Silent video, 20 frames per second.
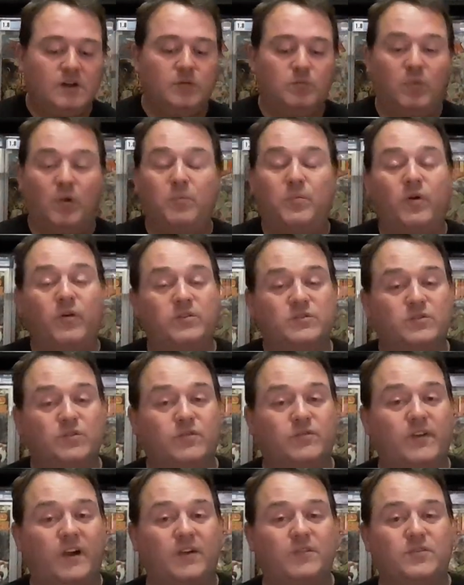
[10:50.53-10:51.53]
My personal
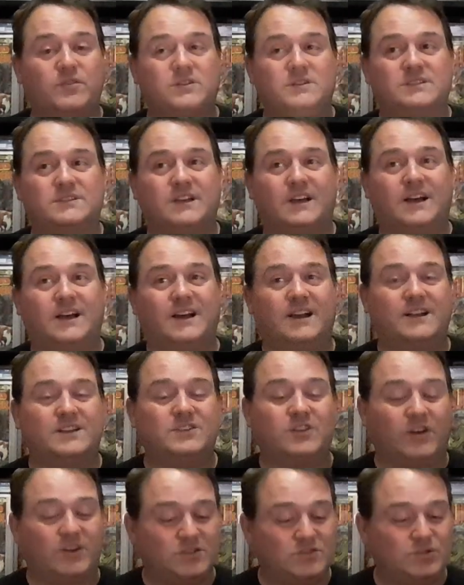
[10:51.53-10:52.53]
favourite
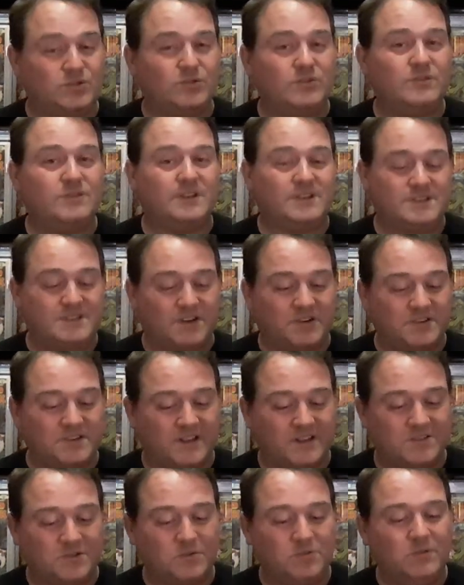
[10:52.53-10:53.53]
dinosaur, the
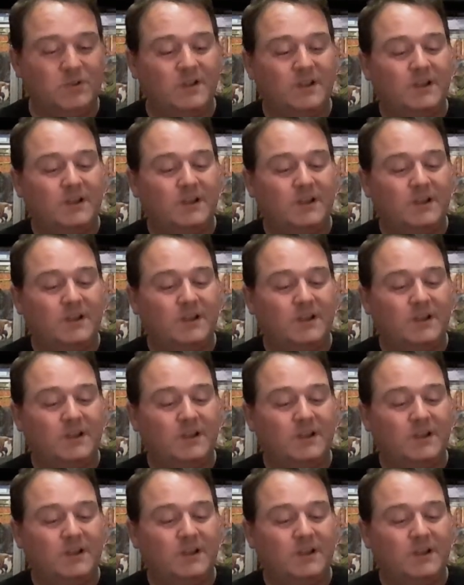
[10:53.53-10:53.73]
pterodactyl.